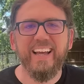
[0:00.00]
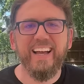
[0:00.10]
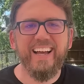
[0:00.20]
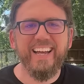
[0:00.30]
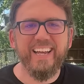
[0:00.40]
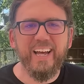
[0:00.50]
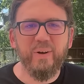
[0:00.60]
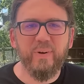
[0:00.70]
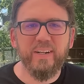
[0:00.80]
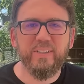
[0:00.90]
Hi, I
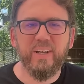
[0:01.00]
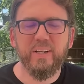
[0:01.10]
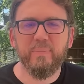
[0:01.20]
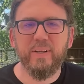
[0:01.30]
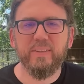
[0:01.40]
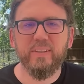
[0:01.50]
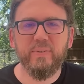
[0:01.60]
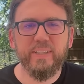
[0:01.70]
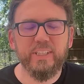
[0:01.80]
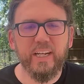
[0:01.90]
want to talk about the
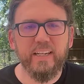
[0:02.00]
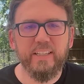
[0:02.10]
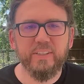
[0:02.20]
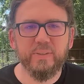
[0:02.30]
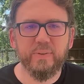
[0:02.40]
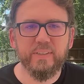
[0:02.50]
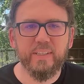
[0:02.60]
three Chinese swords